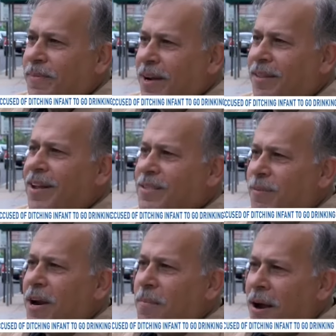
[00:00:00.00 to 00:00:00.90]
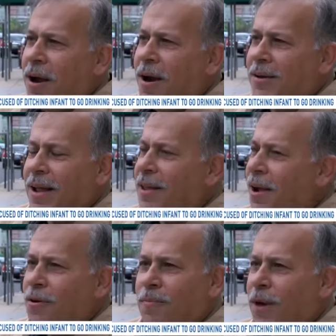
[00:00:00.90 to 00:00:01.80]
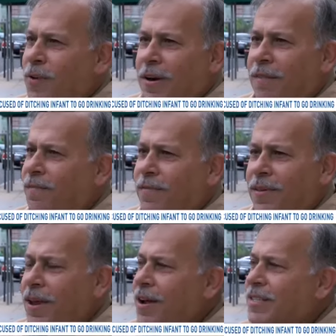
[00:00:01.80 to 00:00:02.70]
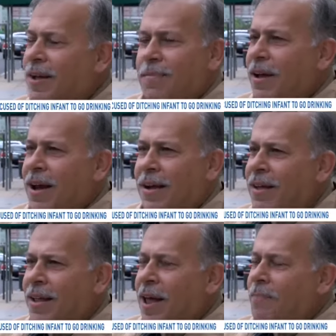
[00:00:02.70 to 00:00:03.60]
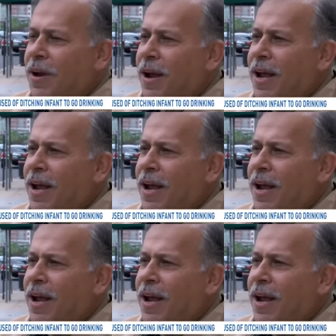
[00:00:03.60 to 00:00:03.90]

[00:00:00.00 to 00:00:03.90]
It does break my heart, and I hope I will never hear something like that happen